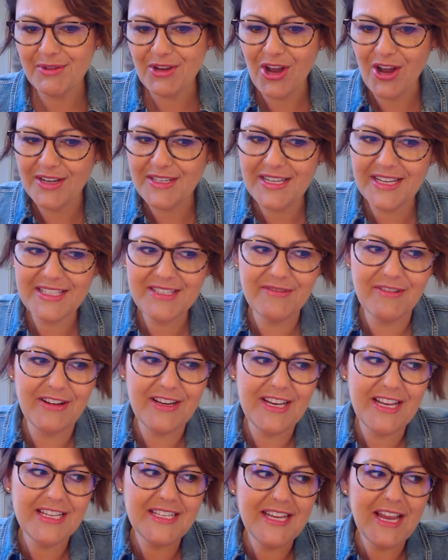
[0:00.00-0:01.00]
context
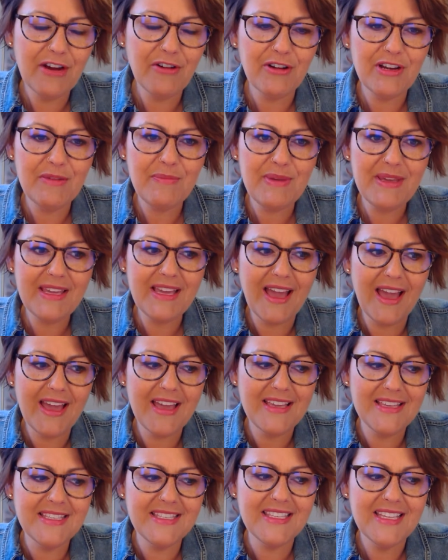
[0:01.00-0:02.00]
around integrity
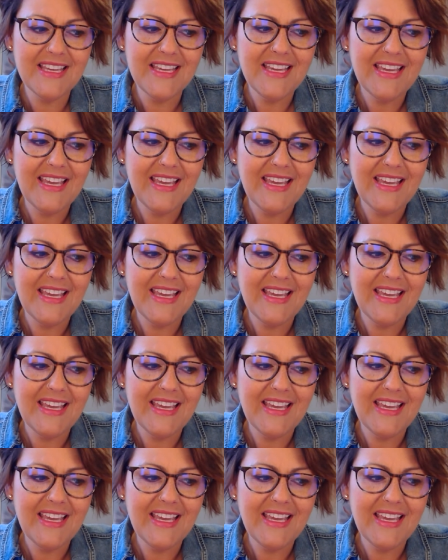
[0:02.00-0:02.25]
because